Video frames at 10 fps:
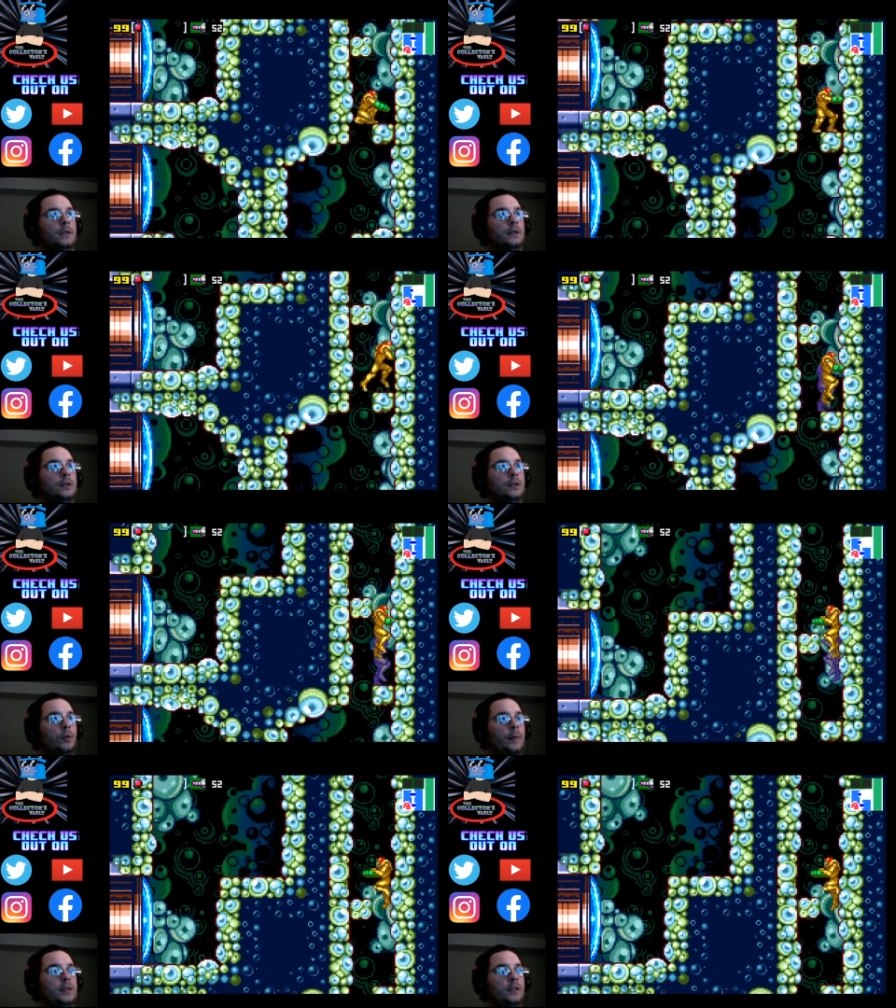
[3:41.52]
So we
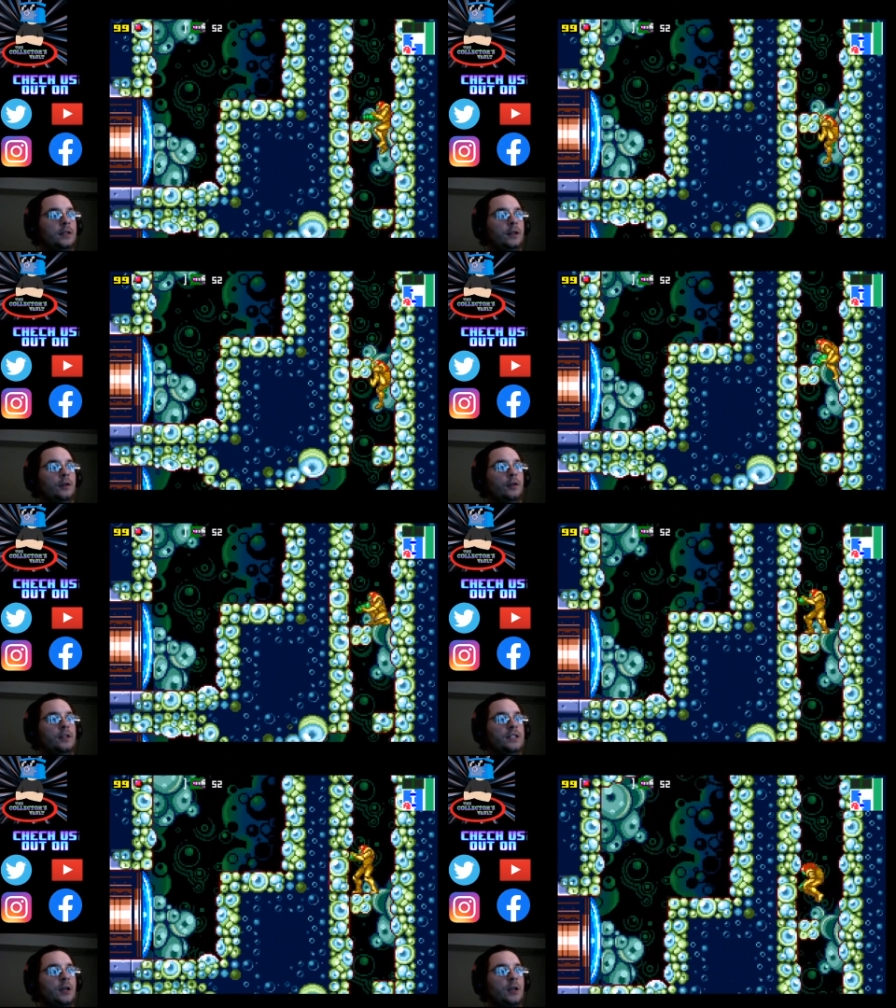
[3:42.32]
basically are going
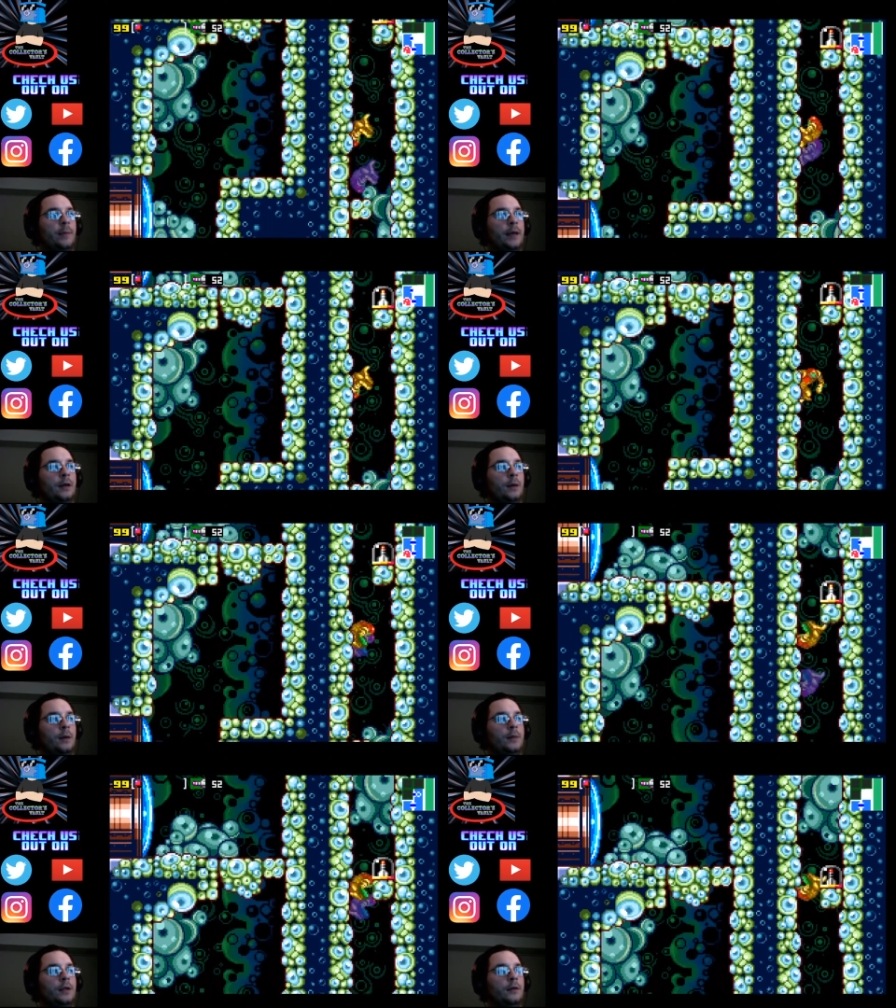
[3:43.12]
to scale back up
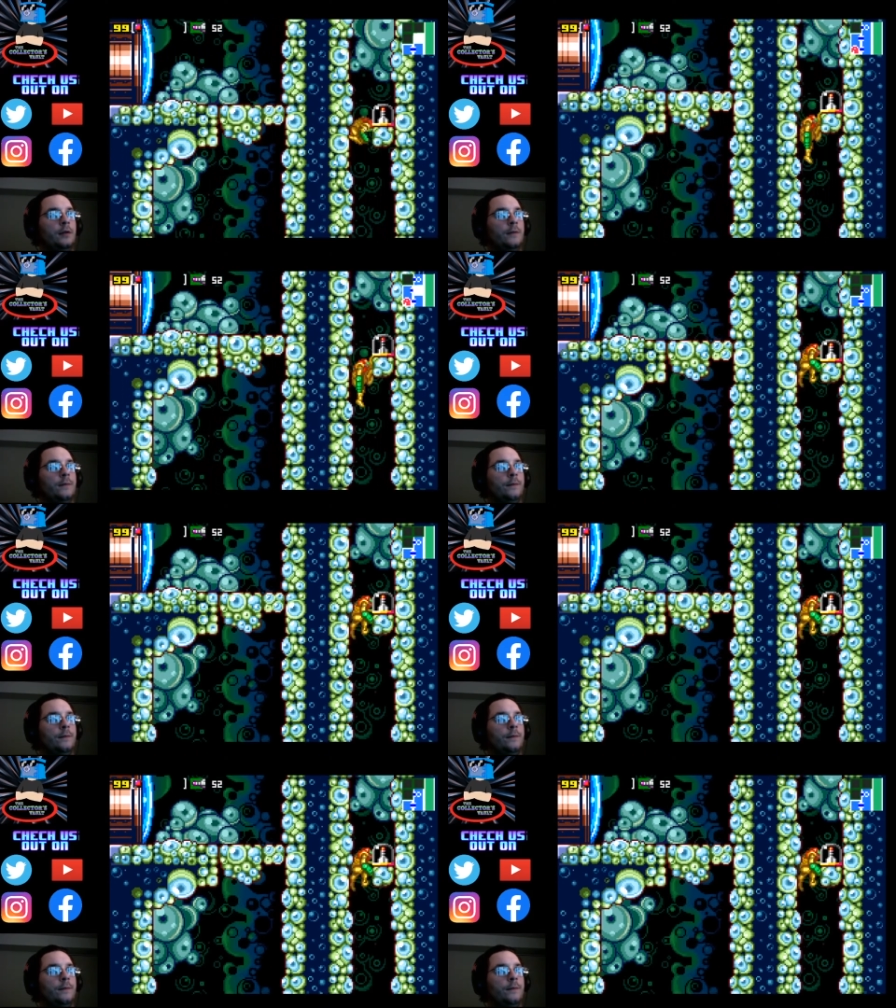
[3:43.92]
here